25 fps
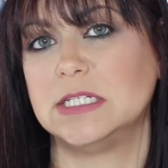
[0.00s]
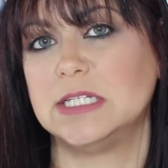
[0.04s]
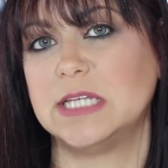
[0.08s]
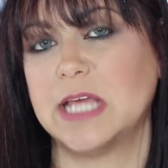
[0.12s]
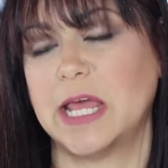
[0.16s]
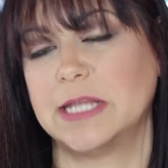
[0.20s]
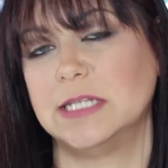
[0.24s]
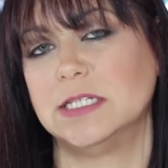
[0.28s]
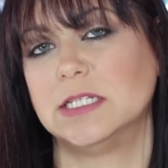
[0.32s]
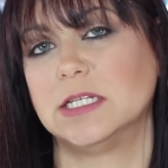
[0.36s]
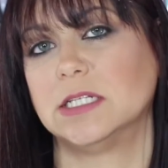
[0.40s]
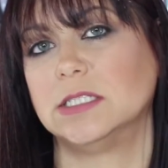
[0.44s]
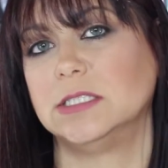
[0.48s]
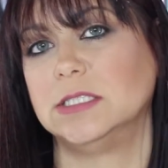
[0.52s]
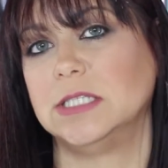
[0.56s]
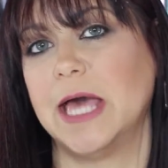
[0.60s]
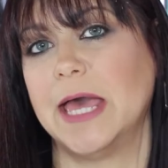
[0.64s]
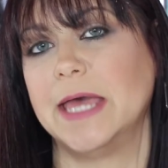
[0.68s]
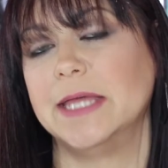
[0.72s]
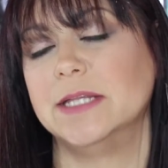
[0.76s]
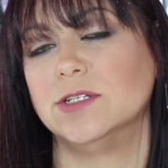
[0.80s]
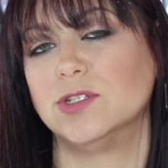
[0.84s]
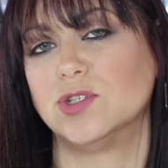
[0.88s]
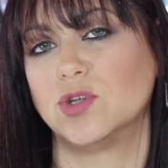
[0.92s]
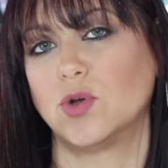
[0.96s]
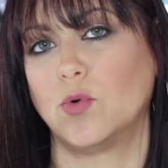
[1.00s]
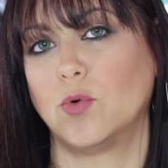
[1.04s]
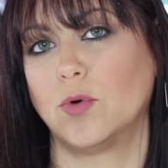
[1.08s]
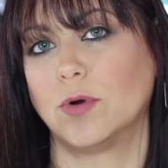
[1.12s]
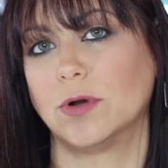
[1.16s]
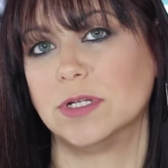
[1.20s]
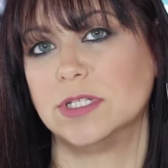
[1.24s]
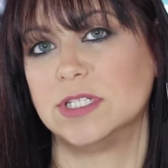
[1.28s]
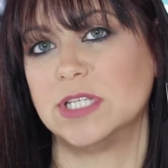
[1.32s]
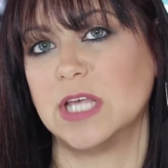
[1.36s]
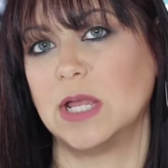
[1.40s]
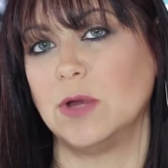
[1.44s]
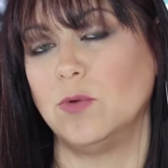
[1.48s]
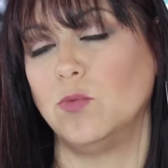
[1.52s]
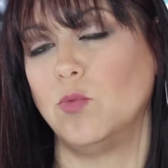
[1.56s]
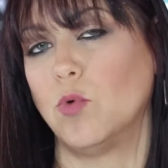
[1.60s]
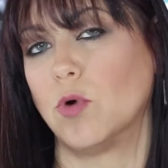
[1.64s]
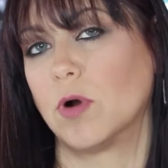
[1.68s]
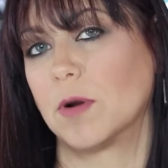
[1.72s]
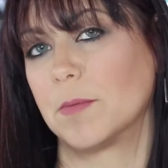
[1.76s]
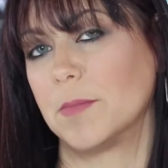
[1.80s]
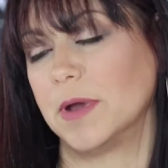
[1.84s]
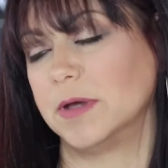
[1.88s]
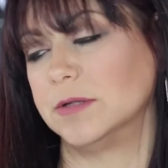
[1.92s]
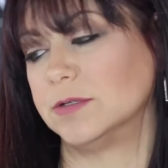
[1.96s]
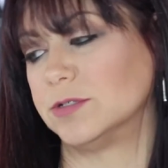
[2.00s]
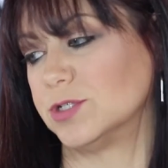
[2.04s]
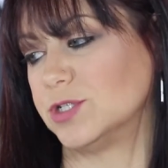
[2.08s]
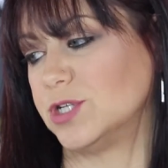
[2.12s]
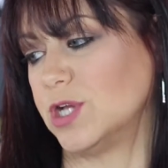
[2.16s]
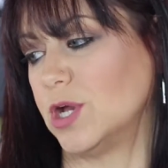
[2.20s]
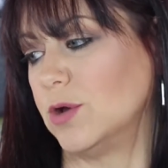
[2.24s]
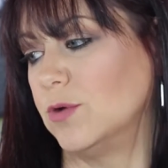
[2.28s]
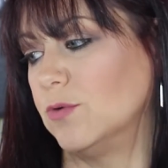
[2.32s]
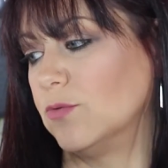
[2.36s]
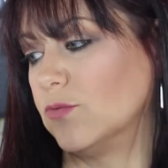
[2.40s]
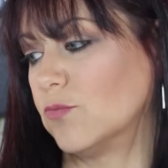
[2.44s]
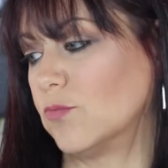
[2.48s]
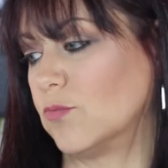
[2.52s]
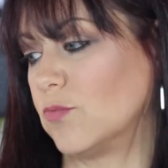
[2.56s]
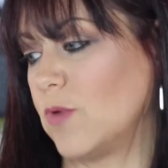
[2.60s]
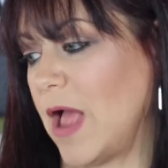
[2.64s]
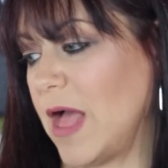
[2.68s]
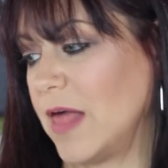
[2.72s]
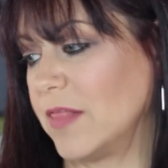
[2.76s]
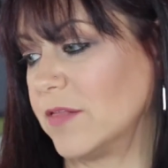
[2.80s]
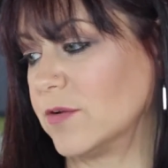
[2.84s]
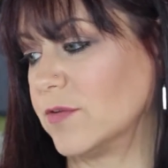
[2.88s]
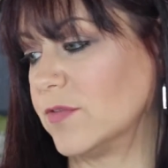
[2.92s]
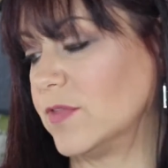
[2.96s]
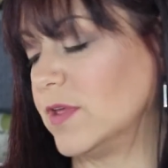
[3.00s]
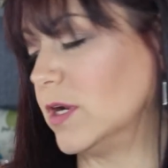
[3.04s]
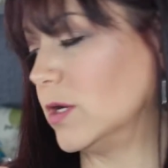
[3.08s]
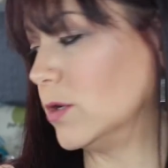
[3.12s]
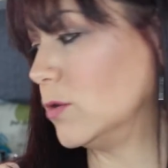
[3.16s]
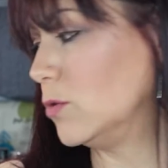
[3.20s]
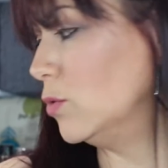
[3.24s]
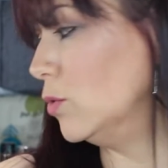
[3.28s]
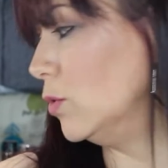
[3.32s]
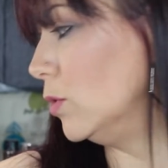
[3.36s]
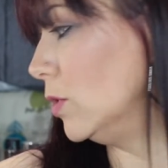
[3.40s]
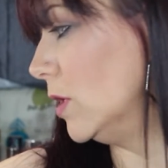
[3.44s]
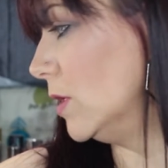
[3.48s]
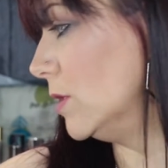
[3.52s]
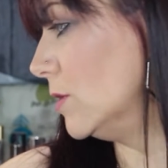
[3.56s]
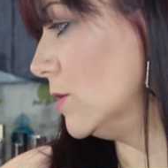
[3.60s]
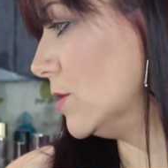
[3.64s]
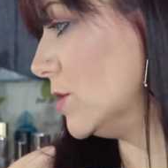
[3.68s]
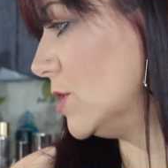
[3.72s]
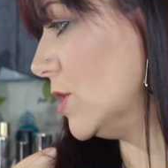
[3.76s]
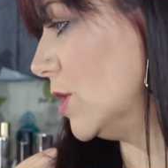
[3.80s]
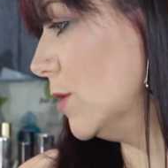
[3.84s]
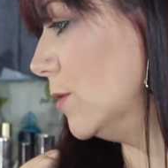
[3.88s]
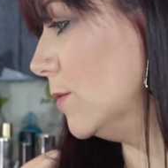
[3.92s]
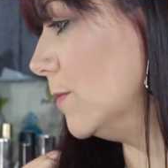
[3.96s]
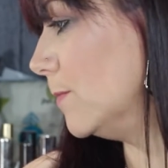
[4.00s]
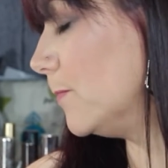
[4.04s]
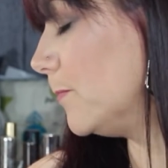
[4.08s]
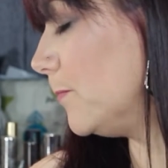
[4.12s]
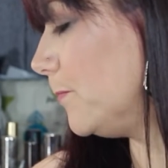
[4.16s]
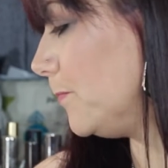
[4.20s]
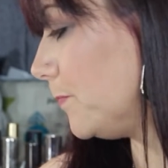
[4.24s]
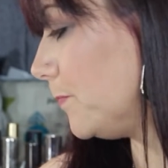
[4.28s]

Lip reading: tend to lend towards a warm undertone rather than a cool undertone.